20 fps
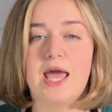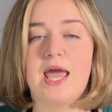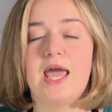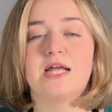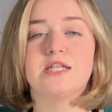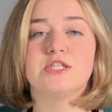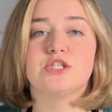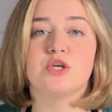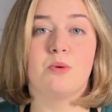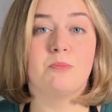
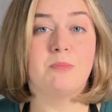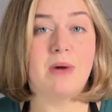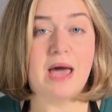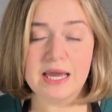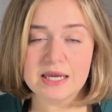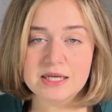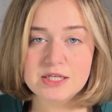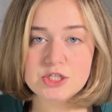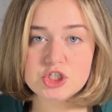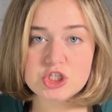And so
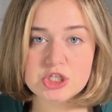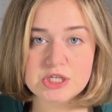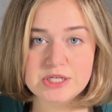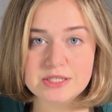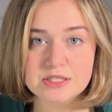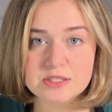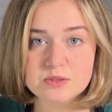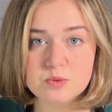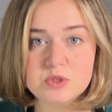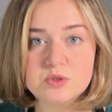mac and
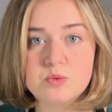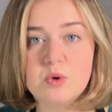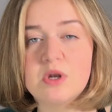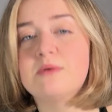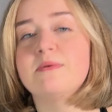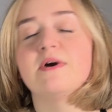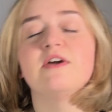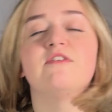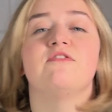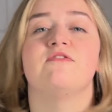cheese was one of
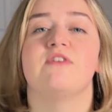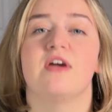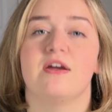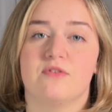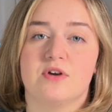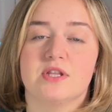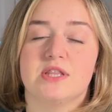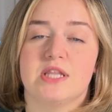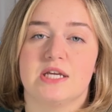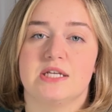my
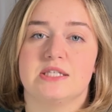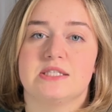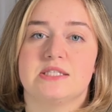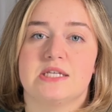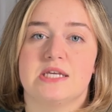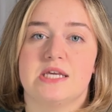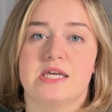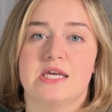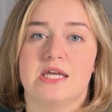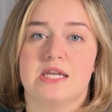favorite things
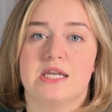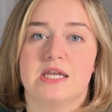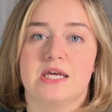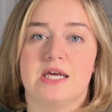to eat.